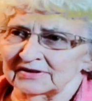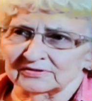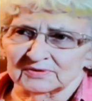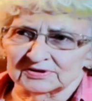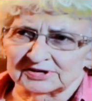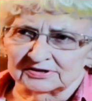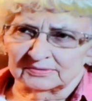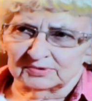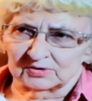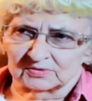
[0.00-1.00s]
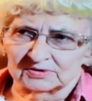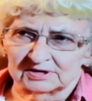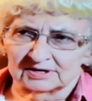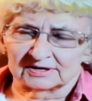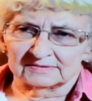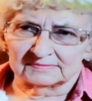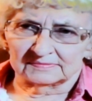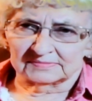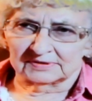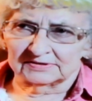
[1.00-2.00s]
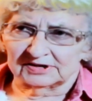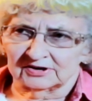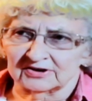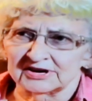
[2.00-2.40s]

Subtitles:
father worked on the boat on the